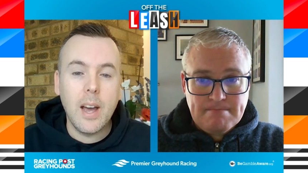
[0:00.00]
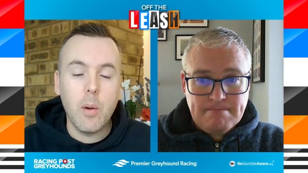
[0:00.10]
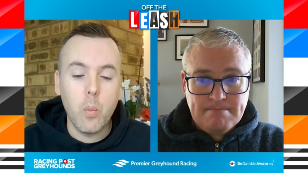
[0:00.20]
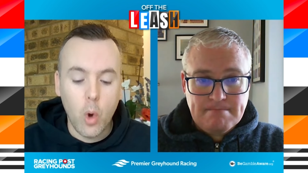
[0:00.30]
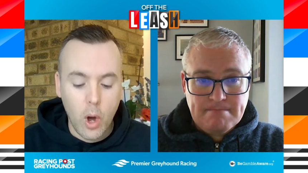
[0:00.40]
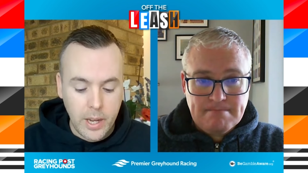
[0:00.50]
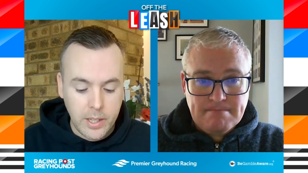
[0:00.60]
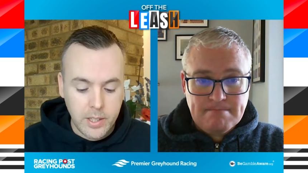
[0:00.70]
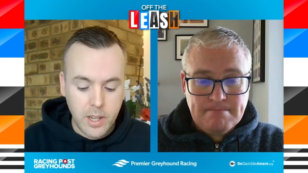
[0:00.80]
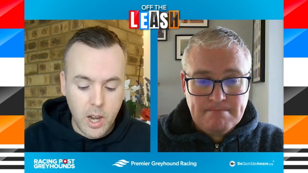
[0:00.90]
Speaker 1: out
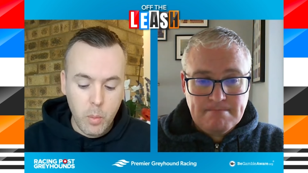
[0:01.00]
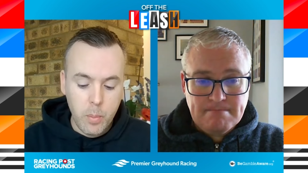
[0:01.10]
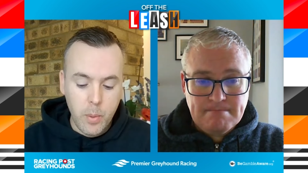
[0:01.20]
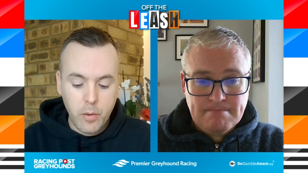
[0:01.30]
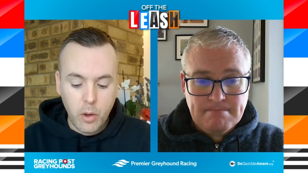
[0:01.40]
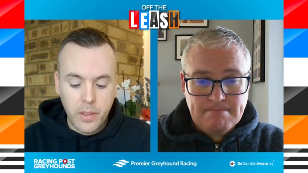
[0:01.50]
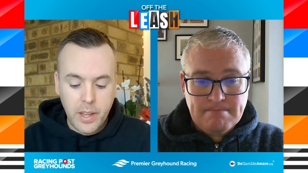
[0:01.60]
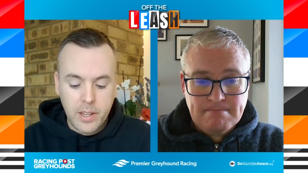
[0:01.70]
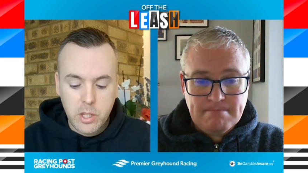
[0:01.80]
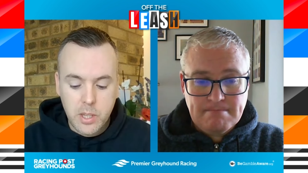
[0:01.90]
wide. We'll move on
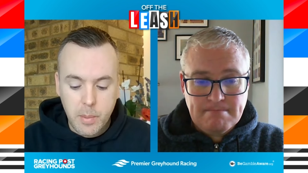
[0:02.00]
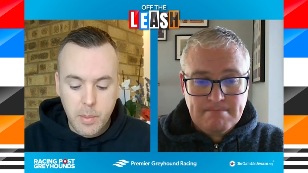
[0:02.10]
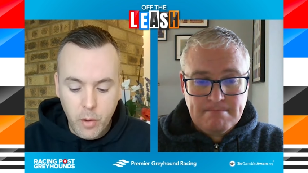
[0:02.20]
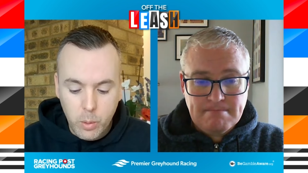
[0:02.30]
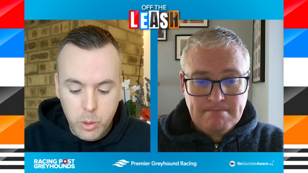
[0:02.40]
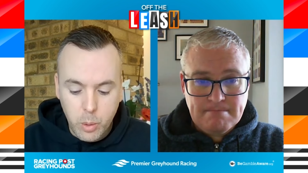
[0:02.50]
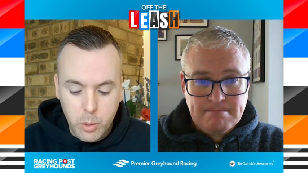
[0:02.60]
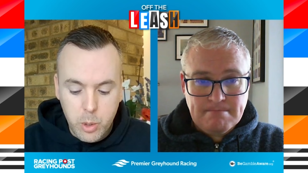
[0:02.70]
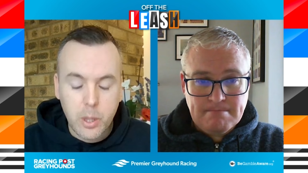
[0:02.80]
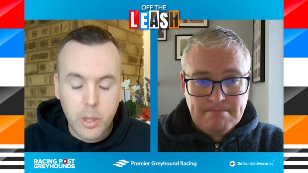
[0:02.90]
then to semi-final
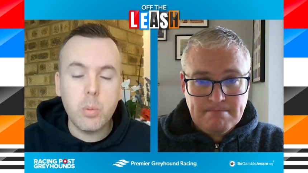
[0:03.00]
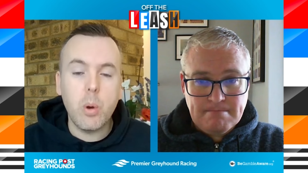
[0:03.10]
two, which will be the